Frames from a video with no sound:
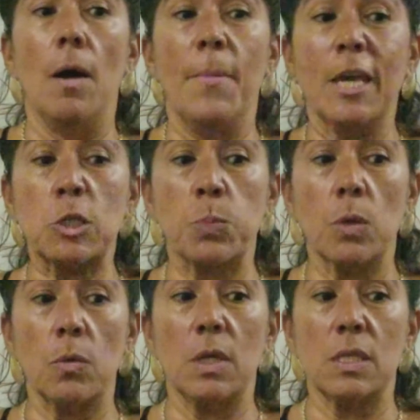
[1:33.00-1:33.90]

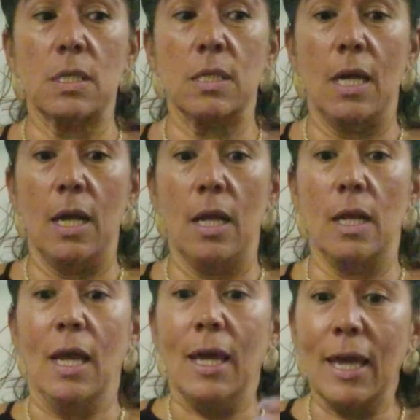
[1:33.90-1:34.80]
experience
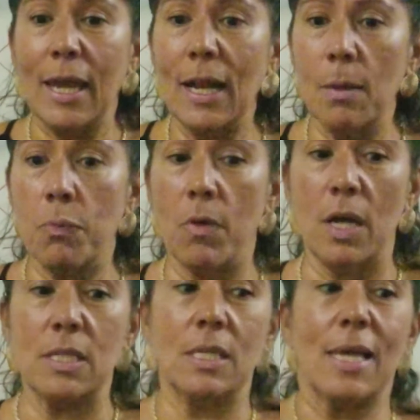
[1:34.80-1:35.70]
and healing
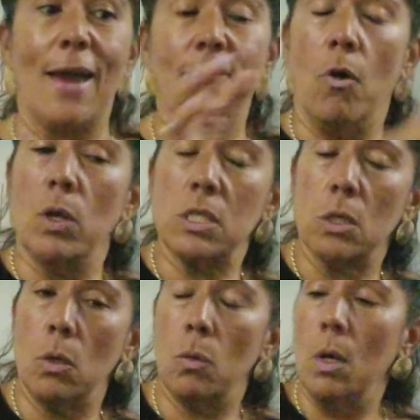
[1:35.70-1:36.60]
process, I've
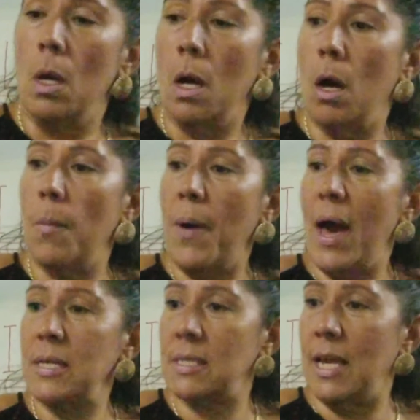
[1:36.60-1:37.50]
also
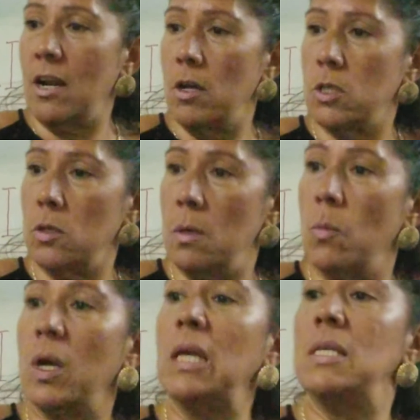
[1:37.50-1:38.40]
passed that on to him
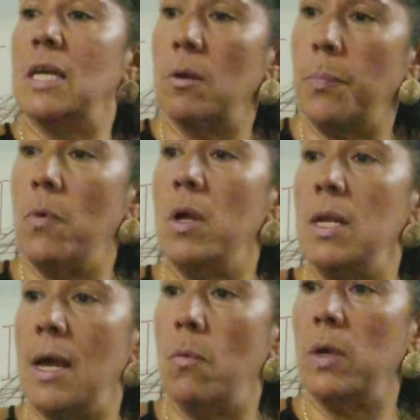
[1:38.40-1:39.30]
where he's at a point
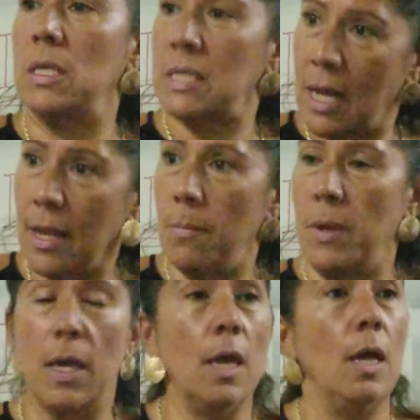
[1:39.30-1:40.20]
now where he's telling
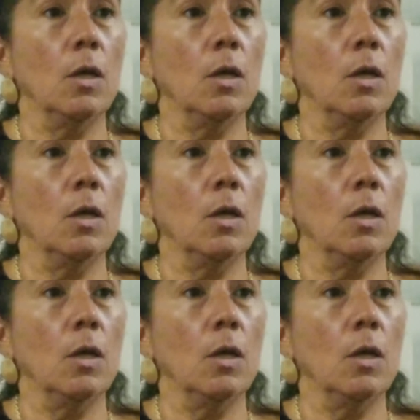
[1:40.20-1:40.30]
me,